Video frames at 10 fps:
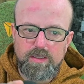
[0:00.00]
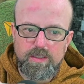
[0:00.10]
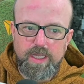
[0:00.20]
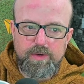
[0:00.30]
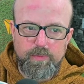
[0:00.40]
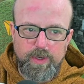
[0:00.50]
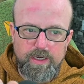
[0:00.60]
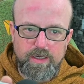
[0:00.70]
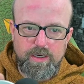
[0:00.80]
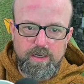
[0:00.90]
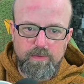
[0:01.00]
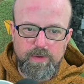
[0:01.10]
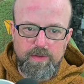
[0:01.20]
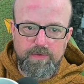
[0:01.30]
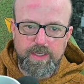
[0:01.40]
light ring
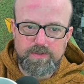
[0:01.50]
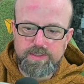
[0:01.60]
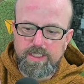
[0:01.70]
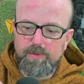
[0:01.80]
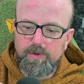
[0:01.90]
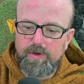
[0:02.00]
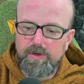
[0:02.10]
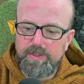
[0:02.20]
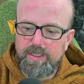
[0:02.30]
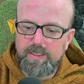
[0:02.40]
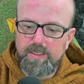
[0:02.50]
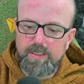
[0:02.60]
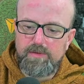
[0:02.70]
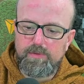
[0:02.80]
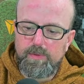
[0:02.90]
around the outside where the
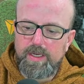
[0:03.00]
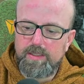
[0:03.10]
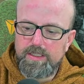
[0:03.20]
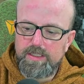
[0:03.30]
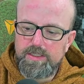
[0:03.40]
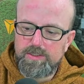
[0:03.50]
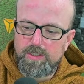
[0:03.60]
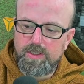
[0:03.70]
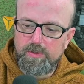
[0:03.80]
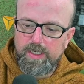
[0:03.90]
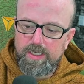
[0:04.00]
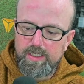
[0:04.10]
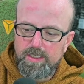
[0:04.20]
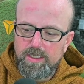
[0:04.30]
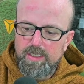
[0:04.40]
infrared LEDs are located.